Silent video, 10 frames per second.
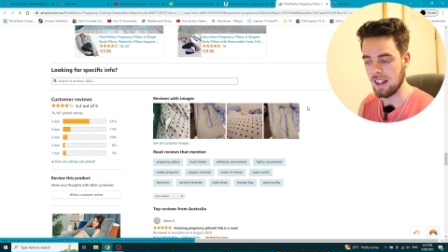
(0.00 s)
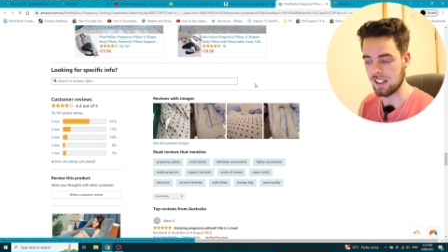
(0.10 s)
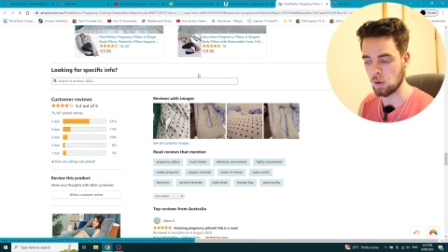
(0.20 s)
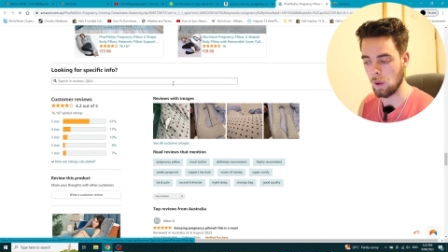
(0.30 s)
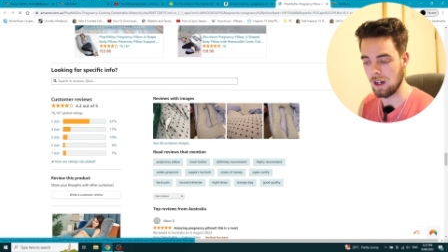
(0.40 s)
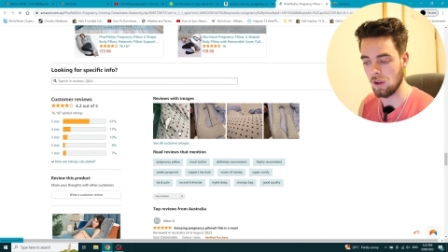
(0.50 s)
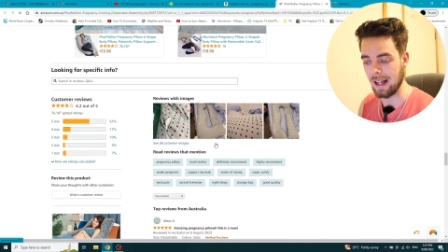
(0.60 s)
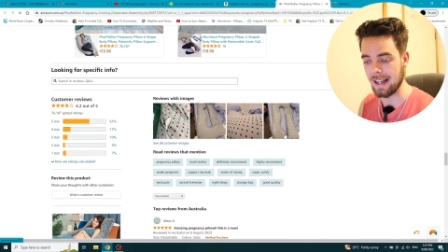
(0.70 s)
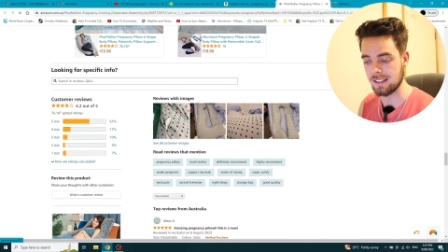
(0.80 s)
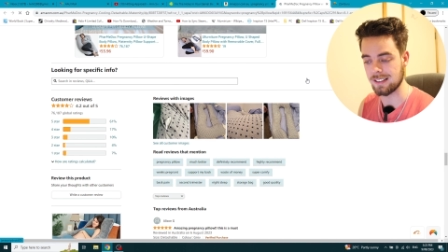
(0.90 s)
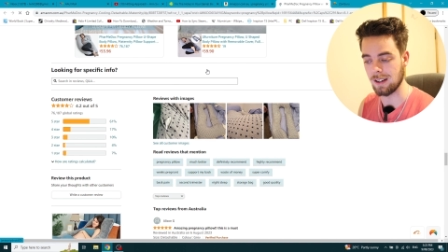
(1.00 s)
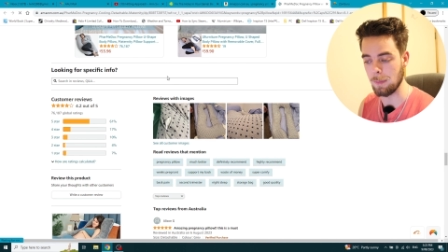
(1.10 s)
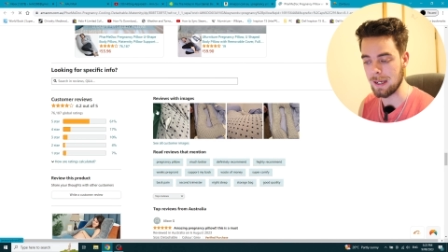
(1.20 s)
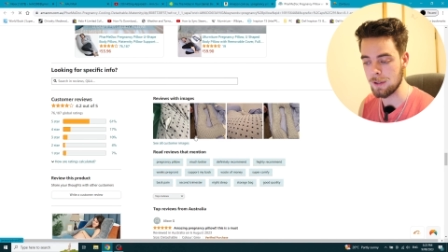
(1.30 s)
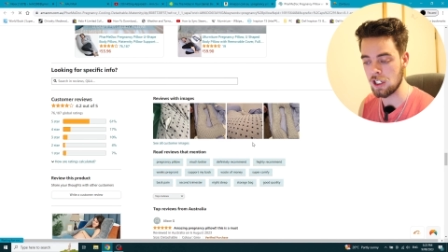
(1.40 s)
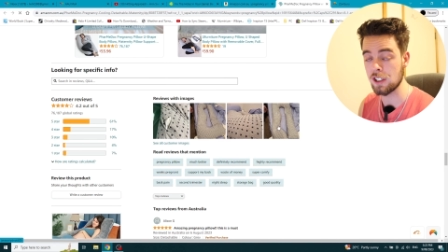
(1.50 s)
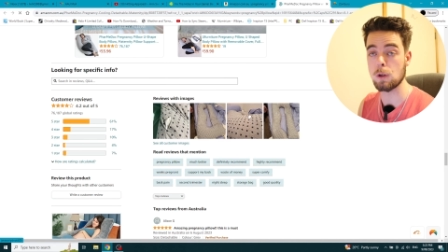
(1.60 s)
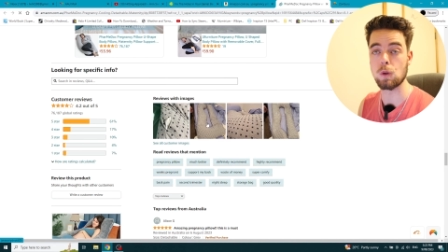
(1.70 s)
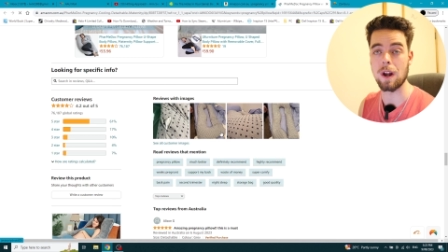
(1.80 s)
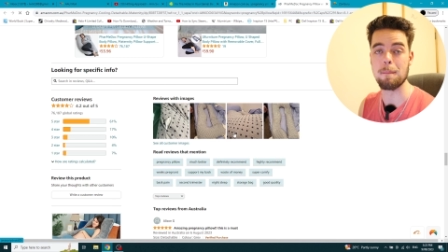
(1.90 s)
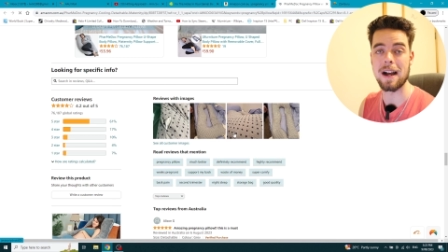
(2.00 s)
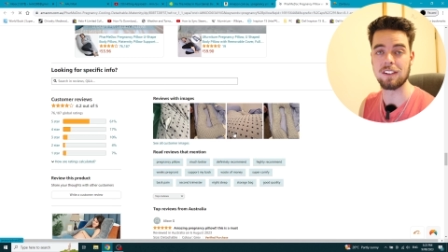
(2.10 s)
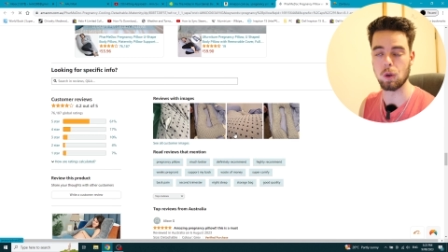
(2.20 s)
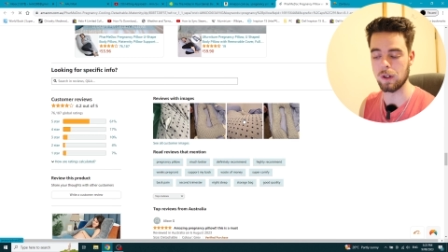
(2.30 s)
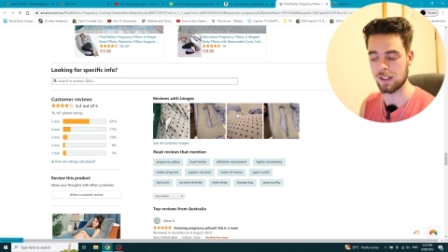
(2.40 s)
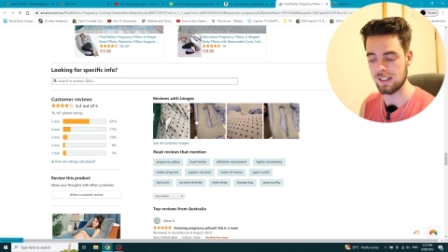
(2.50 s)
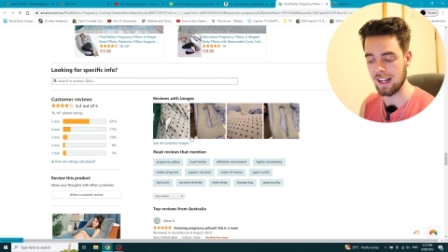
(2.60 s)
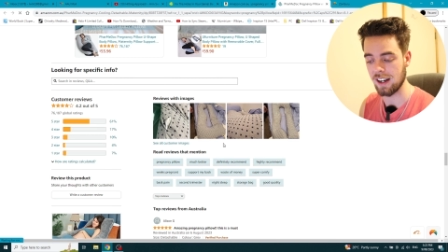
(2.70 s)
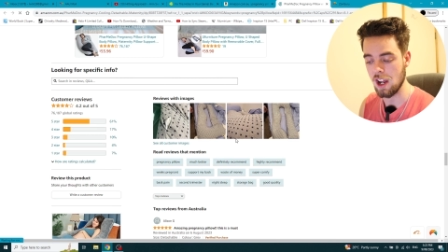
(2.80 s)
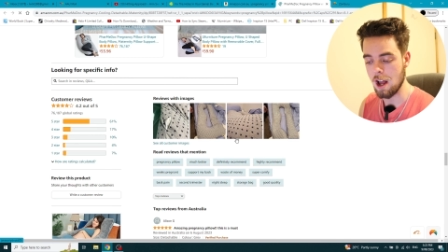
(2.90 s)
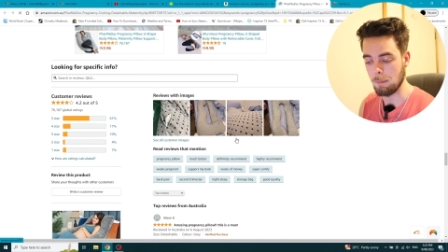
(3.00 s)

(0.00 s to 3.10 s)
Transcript: as well as some images, which we'll come back to in a sec.